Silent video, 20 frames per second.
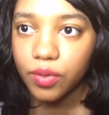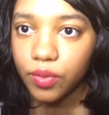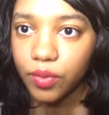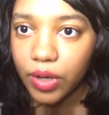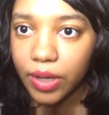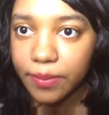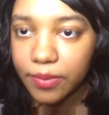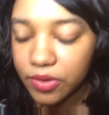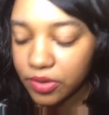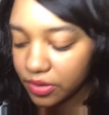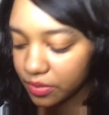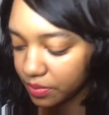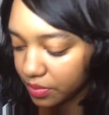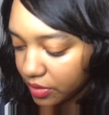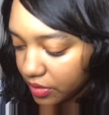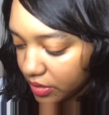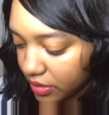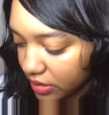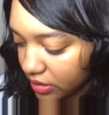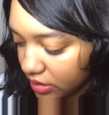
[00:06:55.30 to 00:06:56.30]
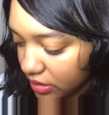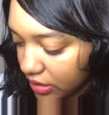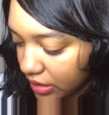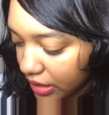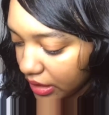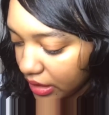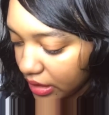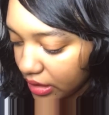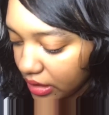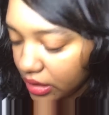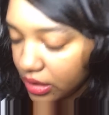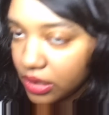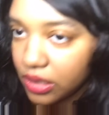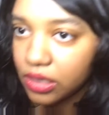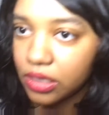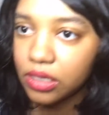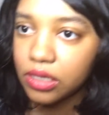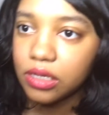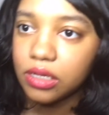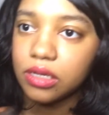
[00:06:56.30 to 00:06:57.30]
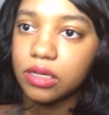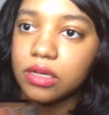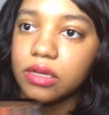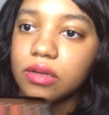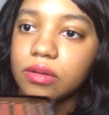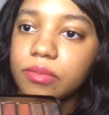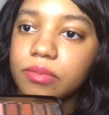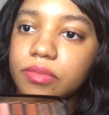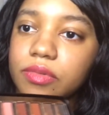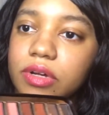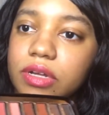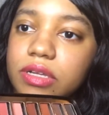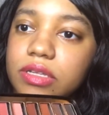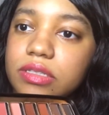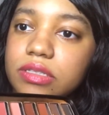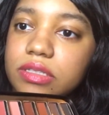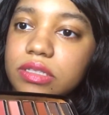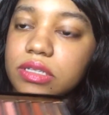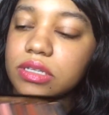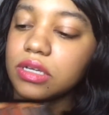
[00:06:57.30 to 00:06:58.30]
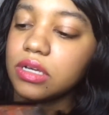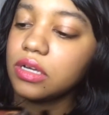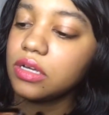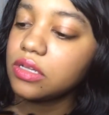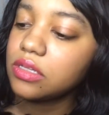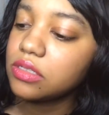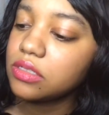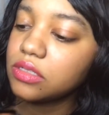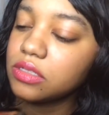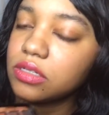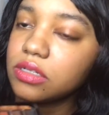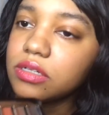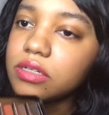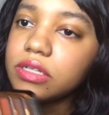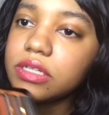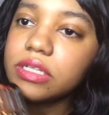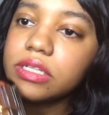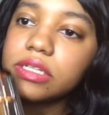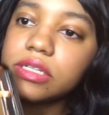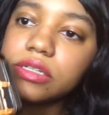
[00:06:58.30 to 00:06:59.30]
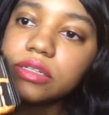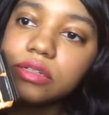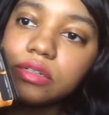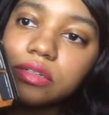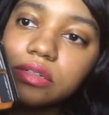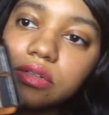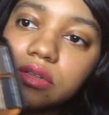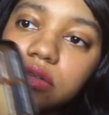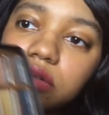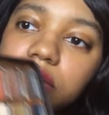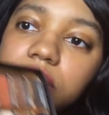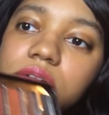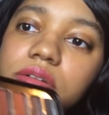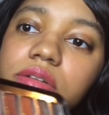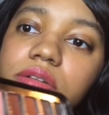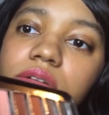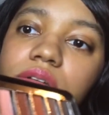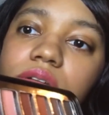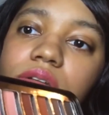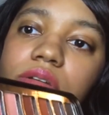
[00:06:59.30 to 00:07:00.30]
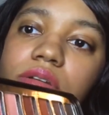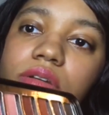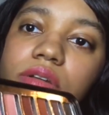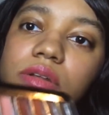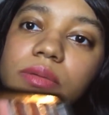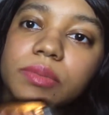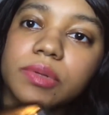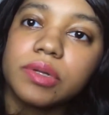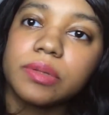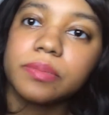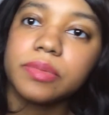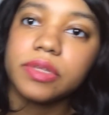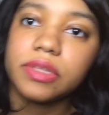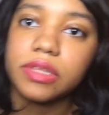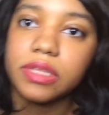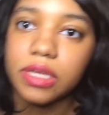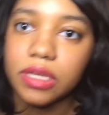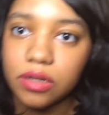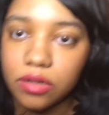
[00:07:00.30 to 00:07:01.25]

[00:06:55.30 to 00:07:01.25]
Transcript: I'm gonna put that bronzy color here. I'll put that